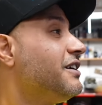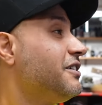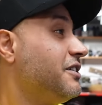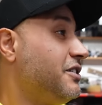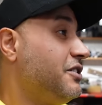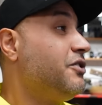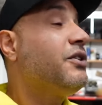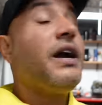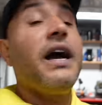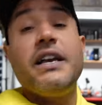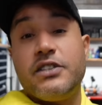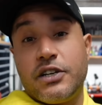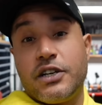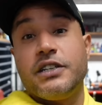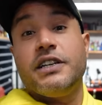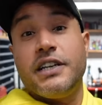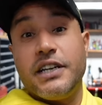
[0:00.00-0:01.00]
And you
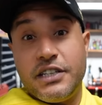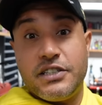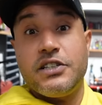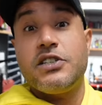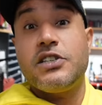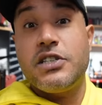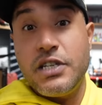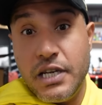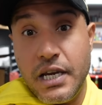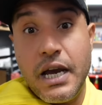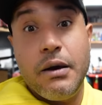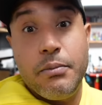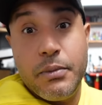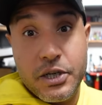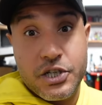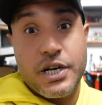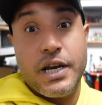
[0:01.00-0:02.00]
guys are going to get to see how
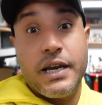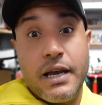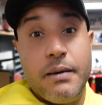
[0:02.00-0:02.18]
much I